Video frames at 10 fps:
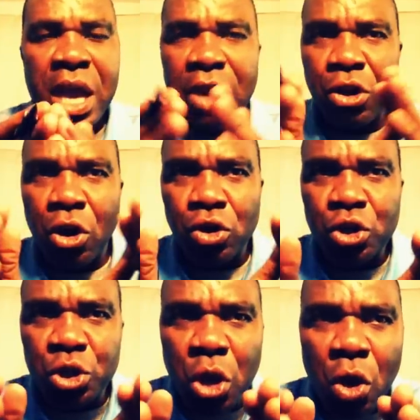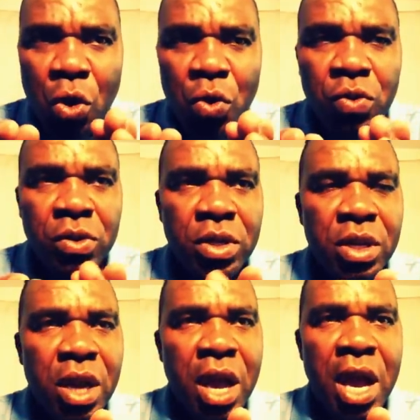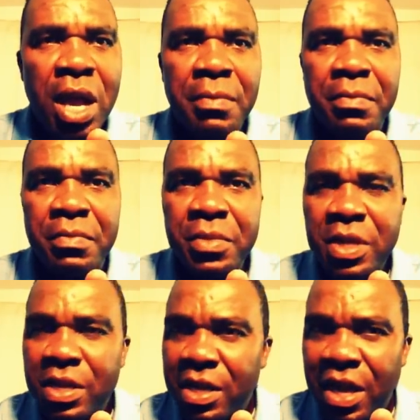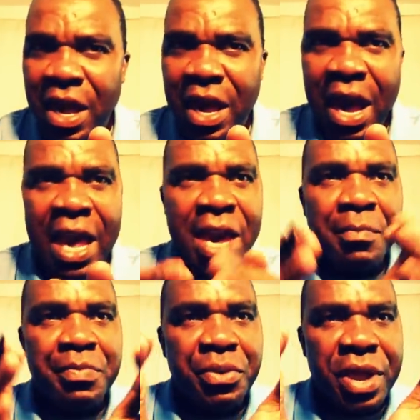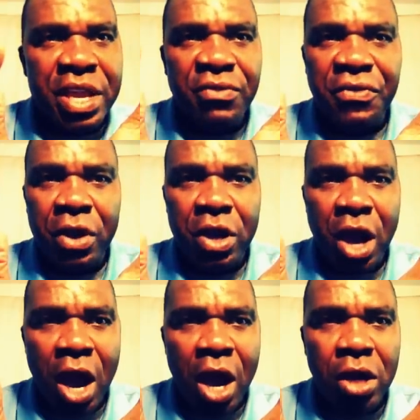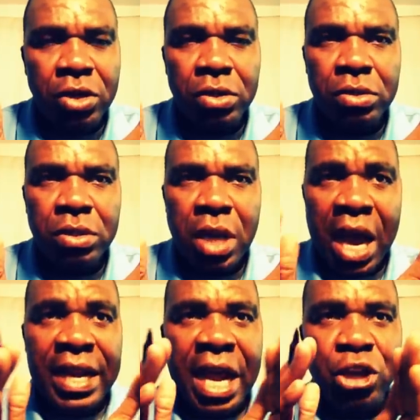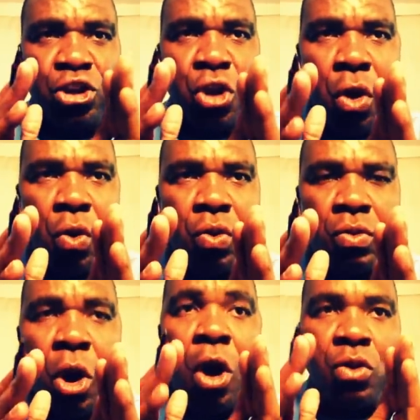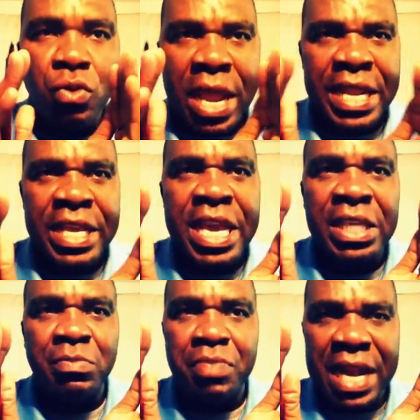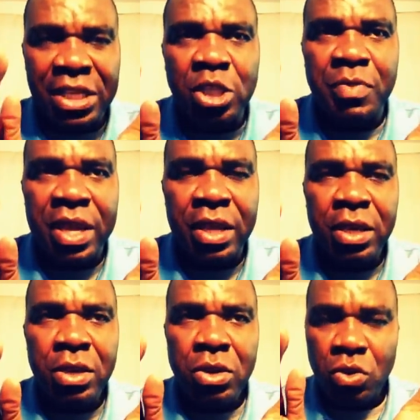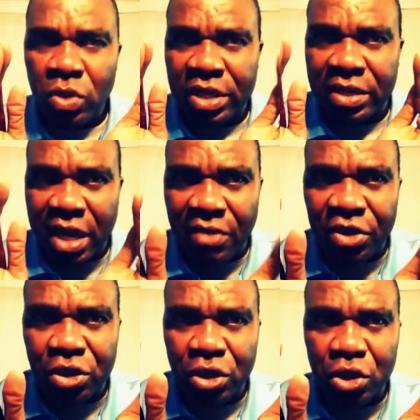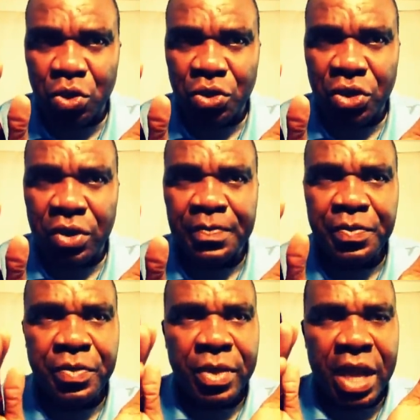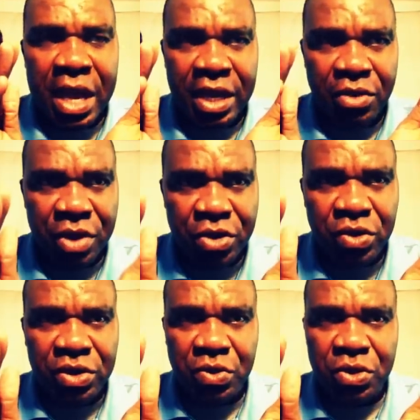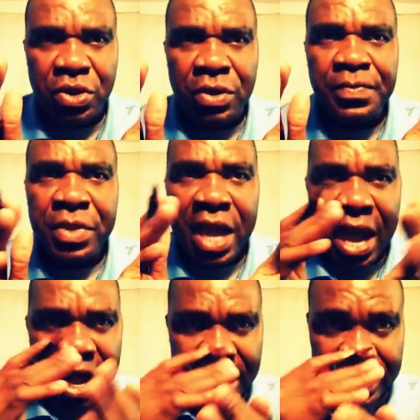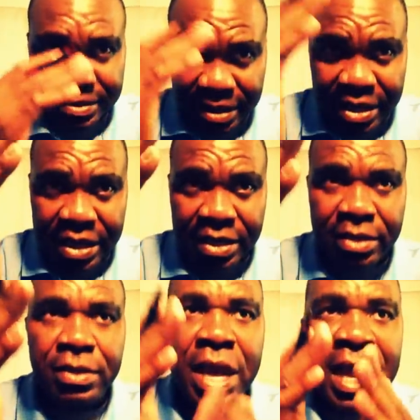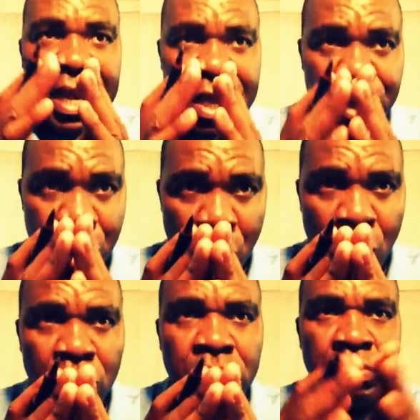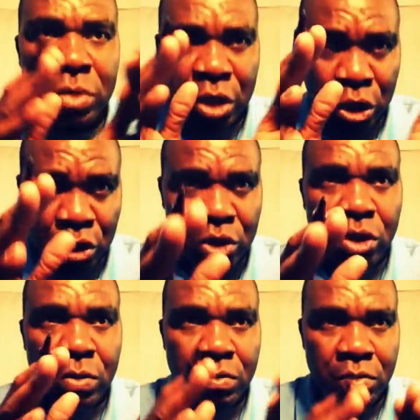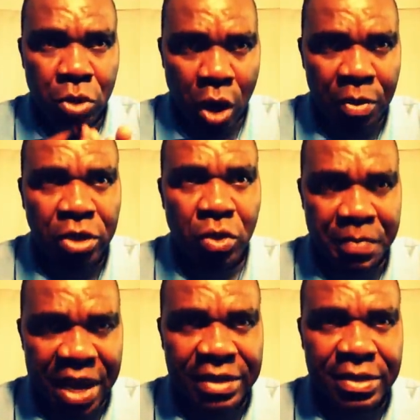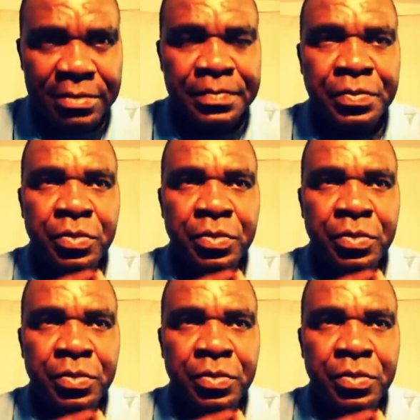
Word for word: And also, um, uh, I am praying for God, and I know already He has blessed me with a television studio and a radio studio. I see it, and I know is coming to pass,